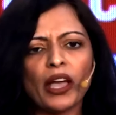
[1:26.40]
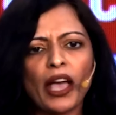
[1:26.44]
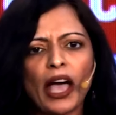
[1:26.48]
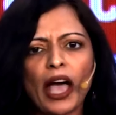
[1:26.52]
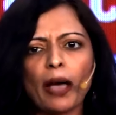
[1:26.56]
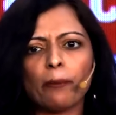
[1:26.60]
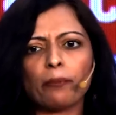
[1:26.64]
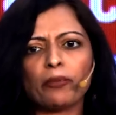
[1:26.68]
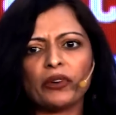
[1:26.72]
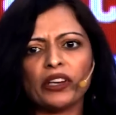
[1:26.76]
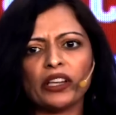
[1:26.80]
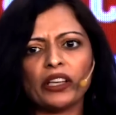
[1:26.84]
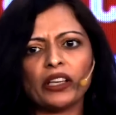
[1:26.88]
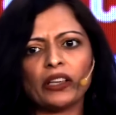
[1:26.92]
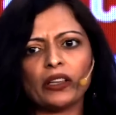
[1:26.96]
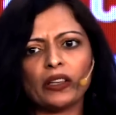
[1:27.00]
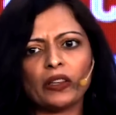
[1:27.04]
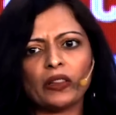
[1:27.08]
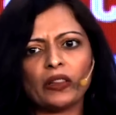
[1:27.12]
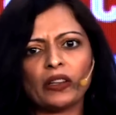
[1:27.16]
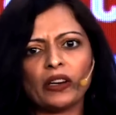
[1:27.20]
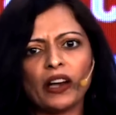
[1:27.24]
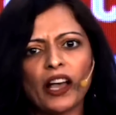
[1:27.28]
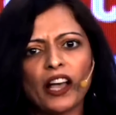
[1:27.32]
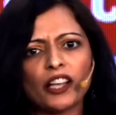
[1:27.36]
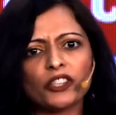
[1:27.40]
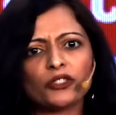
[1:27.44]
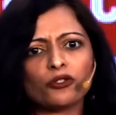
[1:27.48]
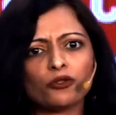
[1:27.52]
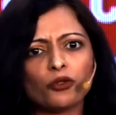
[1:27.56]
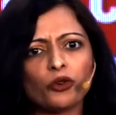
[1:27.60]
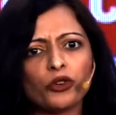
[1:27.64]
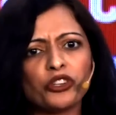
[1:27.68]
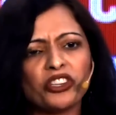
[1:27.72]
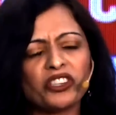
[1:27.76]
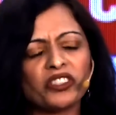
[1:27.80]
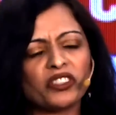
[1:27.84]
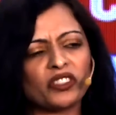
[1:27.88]
happening in the last
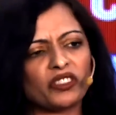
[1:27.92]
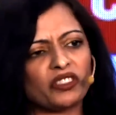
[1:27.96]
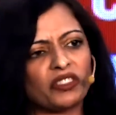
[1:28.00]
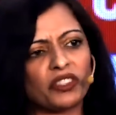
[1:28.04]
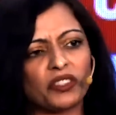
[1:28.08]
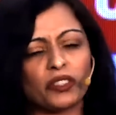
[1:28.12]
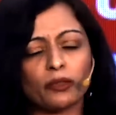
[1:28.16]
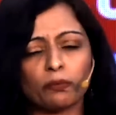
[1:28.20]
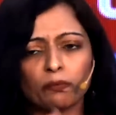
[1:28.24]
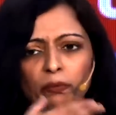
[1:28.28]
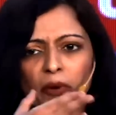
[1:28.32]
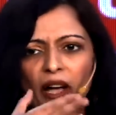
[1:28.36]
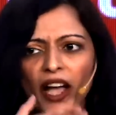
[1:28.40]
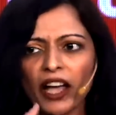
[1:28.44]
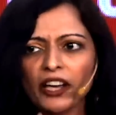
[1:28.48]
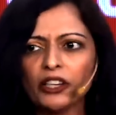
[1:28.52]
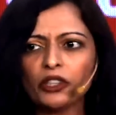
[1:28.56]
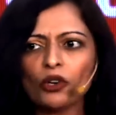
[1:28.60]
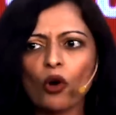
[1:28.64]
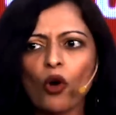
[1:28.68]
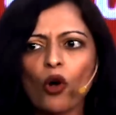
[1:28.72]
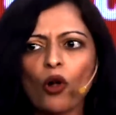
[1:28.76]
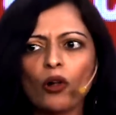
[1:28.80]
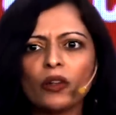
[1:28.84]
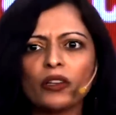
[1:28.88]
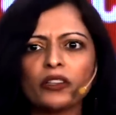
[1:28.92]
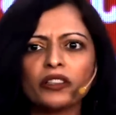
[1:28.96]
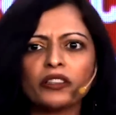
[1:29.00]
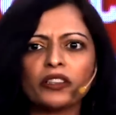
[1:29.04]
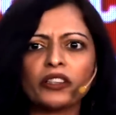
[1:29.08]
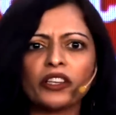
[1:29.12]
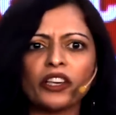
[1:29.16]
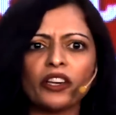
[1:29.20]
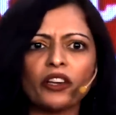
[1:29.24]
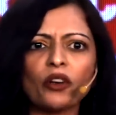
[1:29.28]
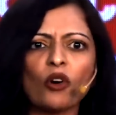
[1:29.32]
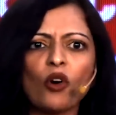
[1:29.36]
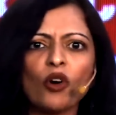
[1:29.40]
4 years, despite all the
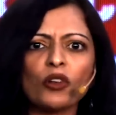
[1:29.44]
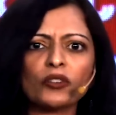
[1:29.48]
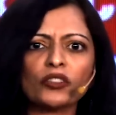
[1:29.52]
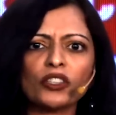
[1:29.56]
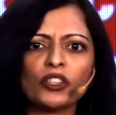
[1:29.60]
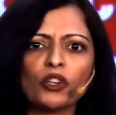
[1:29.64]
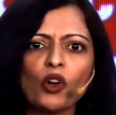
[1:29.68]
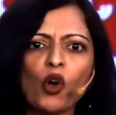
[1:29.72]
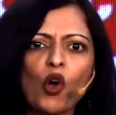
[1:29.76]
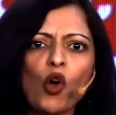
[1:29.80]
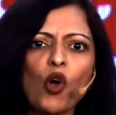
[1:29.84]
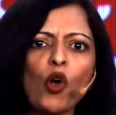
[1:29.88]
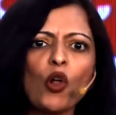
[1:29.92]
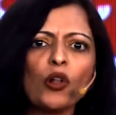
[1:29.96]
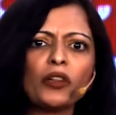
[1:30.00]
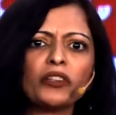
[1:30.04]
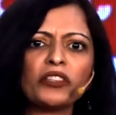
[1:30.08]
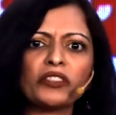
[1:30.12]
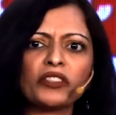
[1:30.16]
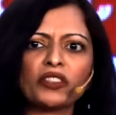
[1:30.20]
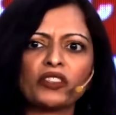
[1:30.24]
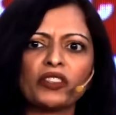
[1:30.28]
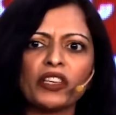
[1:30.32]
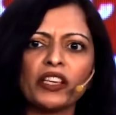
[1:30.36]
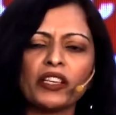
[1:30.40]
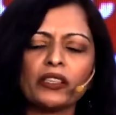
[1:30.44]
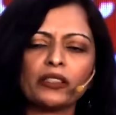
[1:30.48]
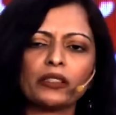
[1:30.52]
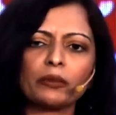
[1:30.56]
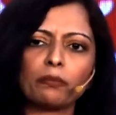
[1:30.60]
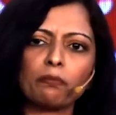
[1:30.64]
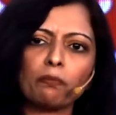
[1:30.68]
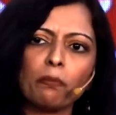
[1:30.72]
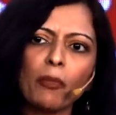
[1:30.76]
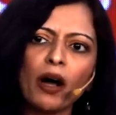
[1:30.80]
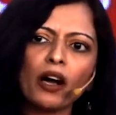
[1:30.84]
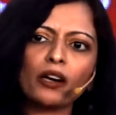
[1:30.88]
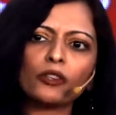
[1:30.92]
chaos and all those things,
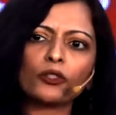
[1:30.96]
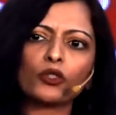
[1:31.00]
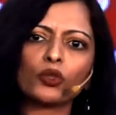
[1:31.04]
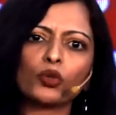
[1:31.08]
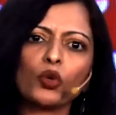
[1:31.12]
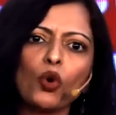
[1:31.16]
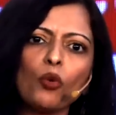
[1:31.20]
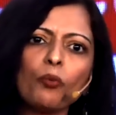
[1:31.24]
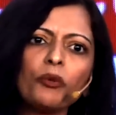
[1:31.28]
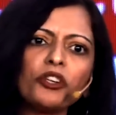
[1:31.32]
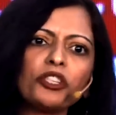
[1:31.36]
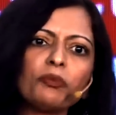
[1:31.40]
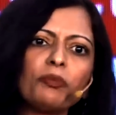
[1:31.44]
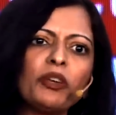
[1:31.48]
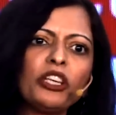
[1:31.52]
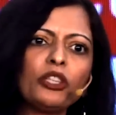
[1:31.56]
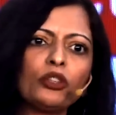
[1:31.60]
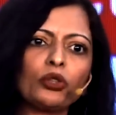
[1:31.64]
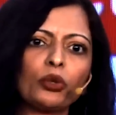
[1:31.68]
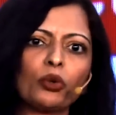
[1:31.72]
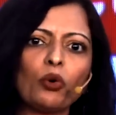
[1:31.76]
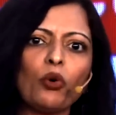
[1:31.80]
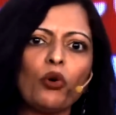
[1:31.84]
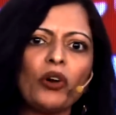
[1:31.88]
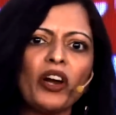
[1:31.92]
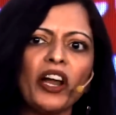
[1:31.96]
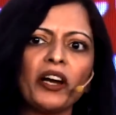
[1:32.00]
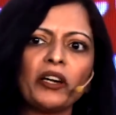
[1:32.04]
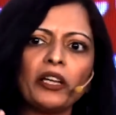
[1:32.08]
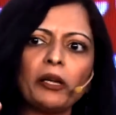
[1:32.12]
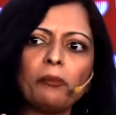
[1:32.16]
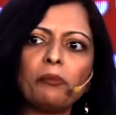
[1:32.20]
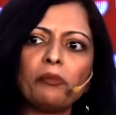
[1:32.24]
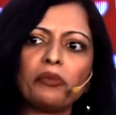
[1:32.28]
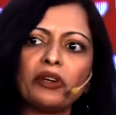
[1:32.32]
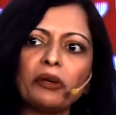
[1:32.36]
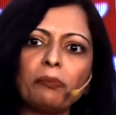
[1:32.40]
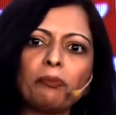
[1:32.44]
muck, so much being thrown at
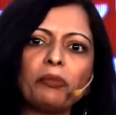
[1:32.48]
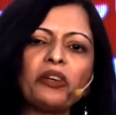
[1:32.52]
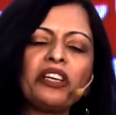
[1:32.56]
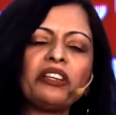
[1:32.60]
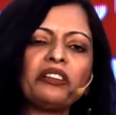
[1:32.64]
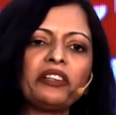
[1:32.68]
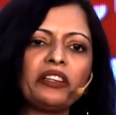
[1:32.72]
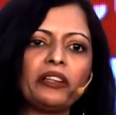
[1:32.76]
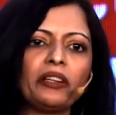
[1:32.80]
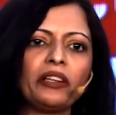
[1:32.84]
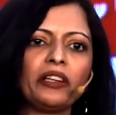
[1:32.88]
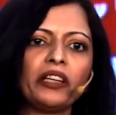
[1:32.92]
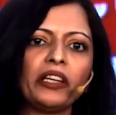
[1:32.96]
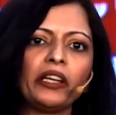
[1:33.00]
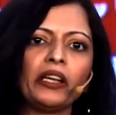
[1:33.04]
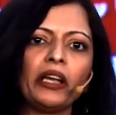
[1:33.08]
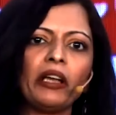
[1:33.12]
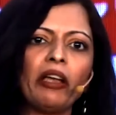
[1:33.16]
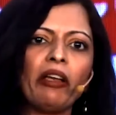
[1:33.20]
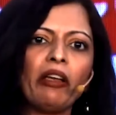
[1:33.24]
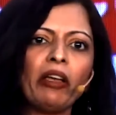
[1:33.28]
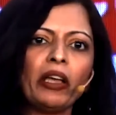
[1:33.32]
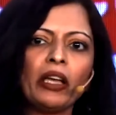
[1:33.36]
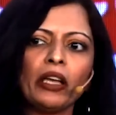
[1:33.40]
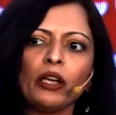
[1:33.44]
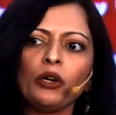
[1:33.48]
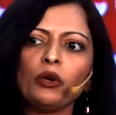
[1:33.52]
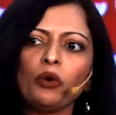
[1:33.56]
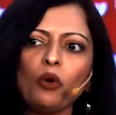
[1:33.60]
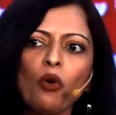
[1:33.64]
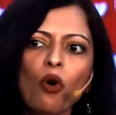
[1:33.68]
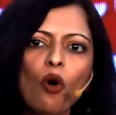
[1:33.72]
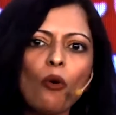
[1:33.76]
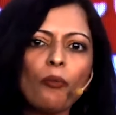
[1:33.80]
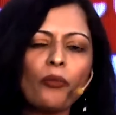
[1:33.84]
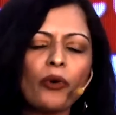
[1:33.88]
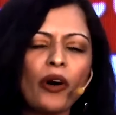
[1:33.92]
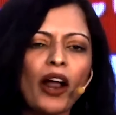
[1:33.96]
him repeatedly.
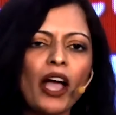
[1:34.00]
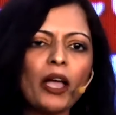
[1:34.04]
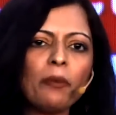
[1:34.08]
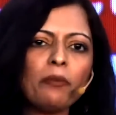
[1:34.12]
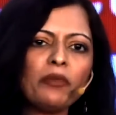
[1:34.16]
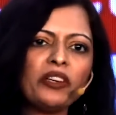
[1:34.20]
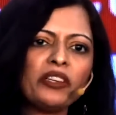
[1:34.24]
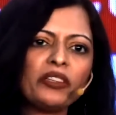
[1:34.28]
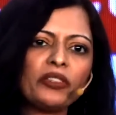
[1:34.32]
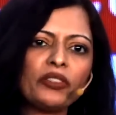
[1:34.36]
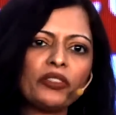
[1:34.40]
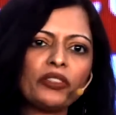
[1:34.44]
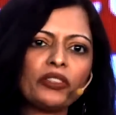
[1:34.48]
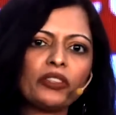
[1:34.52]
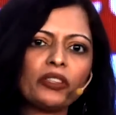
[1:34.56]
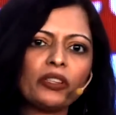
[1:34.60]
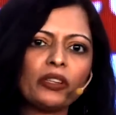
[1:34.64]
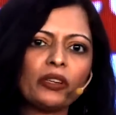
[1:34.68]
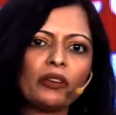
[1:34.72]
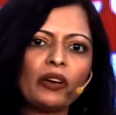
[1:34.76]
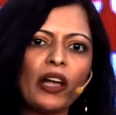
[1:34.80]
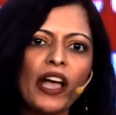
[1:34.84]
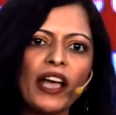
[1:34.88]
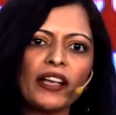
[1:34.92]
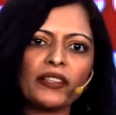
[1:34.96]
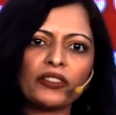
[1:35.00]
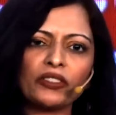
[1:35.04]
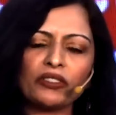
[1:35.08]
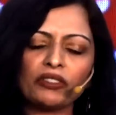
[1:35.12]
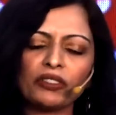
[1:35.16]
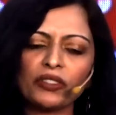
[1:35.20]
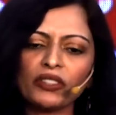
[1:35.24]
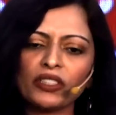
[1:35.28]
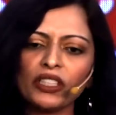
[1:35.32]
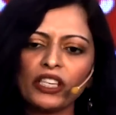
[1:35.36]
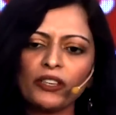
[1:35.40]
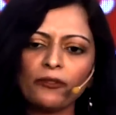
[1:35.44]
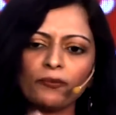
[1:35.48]
No prime minister has
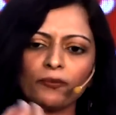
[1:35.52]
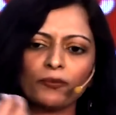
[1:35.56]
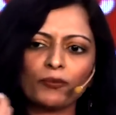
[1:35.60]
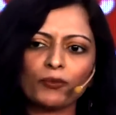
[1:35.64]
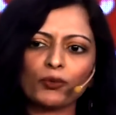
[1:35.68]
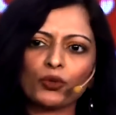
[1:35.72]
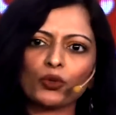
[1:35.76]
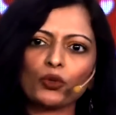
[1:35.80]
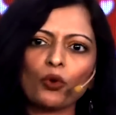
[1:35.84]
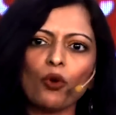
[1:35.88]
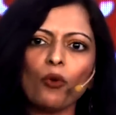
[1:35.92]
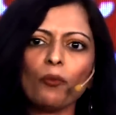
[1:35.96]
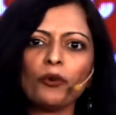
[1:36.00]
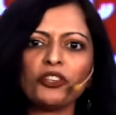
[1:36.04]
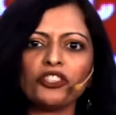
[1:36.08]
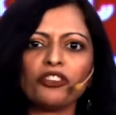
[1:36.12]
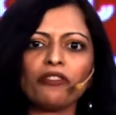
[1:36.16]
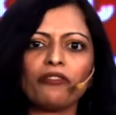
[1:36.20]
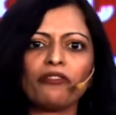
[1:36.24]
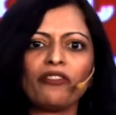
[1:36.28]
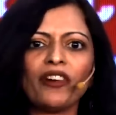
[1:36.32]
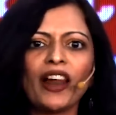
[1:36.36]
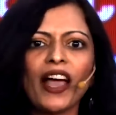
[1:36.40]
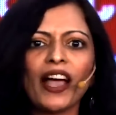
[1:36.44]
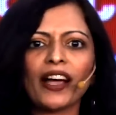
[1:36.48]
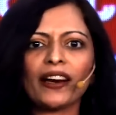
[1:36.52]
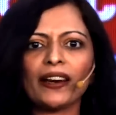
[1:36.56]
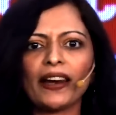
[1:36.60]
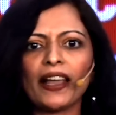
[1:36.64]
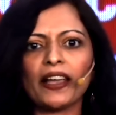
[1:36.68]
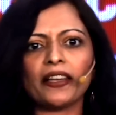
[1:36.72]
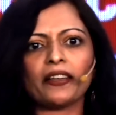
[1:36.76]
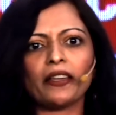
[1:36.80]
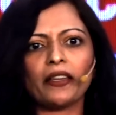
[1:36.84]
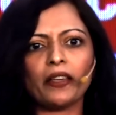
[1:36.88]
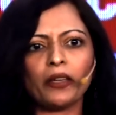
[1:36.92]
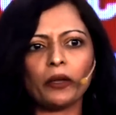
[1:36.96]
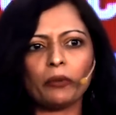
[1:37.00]
received so much of flack
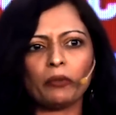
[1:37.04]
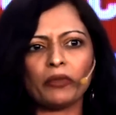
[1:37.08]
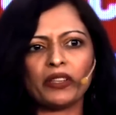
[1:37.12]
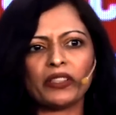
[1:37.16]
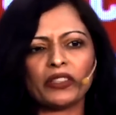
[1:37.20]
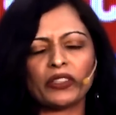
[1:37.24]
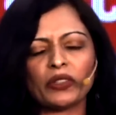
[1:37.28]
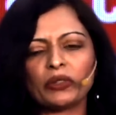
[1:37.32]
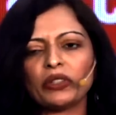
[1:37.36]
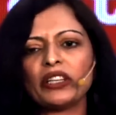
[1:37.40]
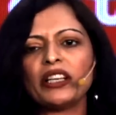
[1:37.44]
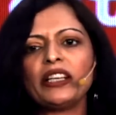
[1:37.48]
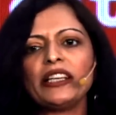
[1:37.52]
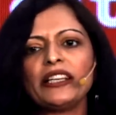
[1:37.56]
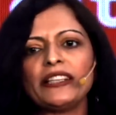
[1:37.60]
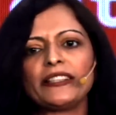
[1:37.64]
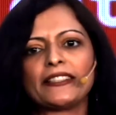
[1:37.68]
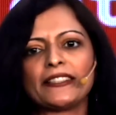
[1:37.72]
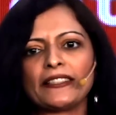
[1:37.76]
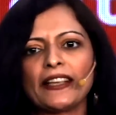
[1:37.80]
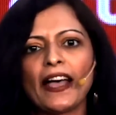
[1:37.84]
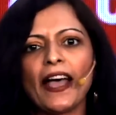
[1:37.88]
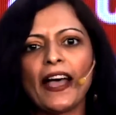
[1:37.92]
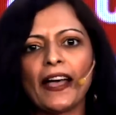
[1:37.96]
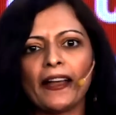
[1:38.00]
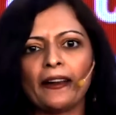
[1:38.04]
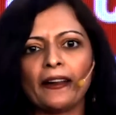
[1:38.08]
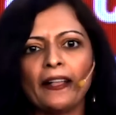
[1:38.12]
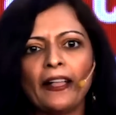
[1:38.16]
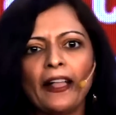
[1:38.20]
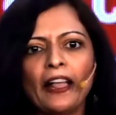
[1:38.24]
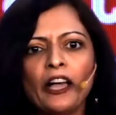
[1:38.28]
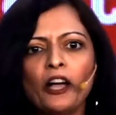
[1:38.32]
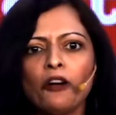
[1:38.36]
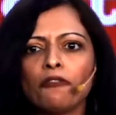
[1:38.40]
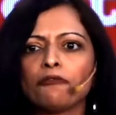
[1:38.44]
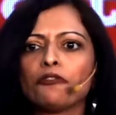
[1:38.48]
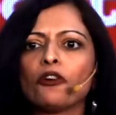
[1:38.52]
like him. It's really sad.
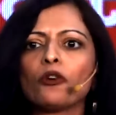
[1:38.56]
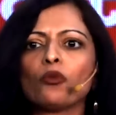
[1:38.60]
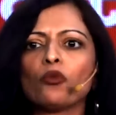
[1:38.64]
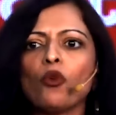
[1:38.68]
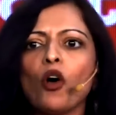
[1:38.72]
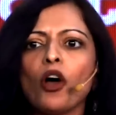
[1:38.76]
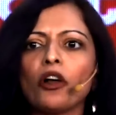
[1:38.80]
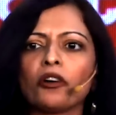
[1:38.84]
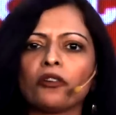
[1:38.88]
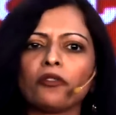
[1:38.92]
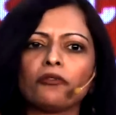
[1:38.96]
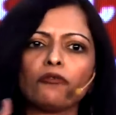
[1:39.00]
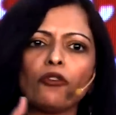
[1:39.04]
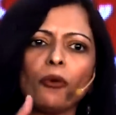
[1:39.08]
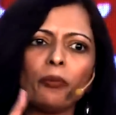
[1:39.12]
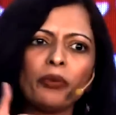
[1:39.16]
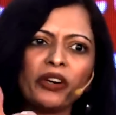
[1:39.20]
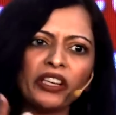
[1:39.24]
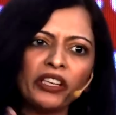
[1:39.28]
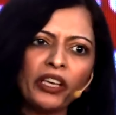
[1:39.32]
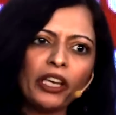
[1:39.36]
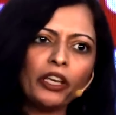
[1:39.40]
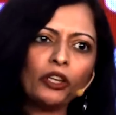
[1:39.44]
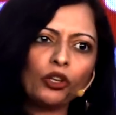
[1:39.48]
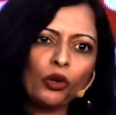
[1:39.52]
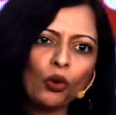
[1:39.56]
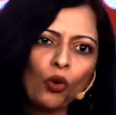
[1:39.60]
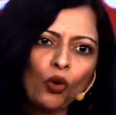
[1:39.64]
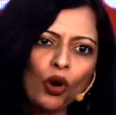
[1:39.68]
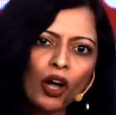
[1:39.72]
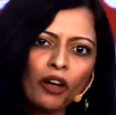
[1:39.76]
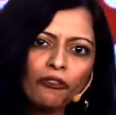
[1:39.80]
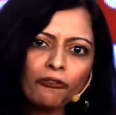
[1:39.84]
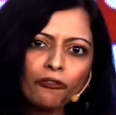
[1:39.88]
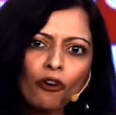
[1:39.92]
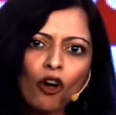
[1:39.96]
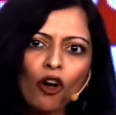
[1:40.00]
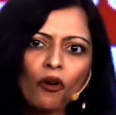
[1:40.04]
For what? For bringing
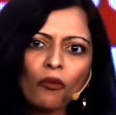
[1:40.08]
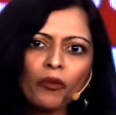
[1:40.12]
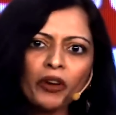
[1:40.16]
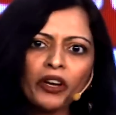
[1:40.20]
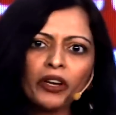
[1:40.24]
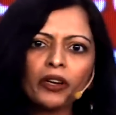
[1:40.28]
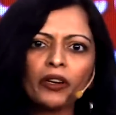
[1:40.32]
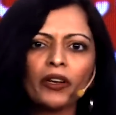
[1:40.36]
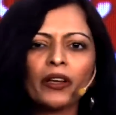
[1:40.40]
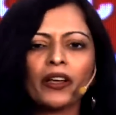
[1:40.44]
yoga forward?